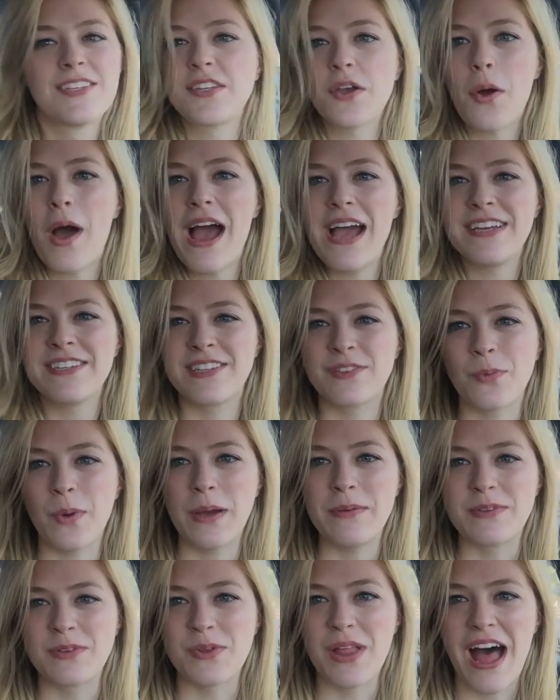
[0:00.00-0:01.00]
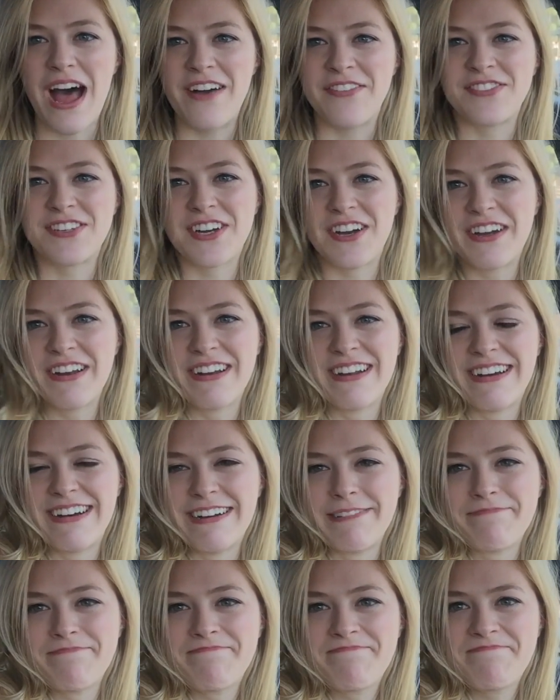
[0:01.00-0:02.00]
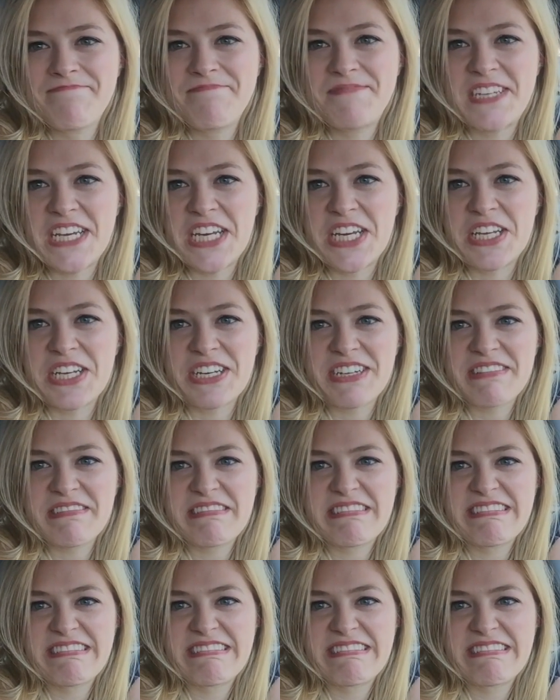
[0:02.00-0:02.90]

So I swiped left on Dane Cook.